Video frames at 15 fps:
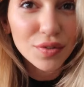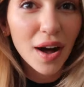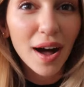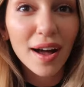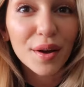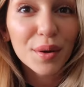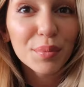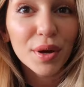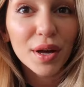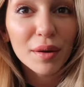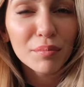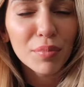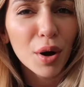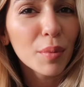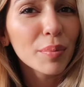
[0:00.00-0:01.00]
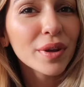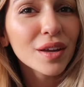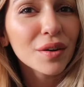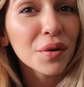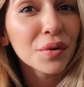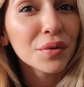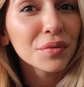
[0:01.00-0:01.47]
vibe, and popping
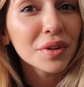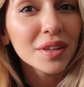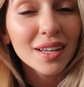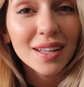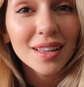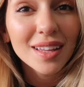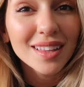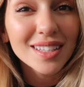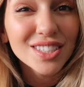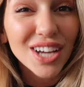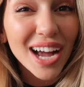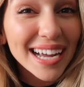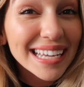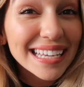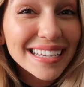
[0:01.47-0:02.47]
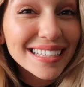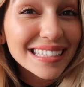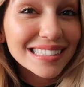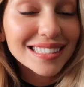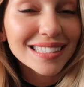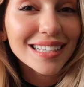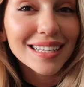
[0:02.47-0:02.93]
it on with like a leather
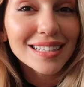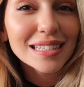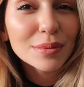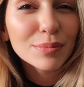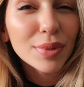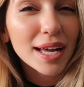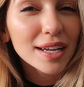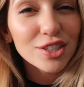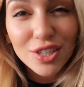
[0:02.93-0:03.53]
jacket and some black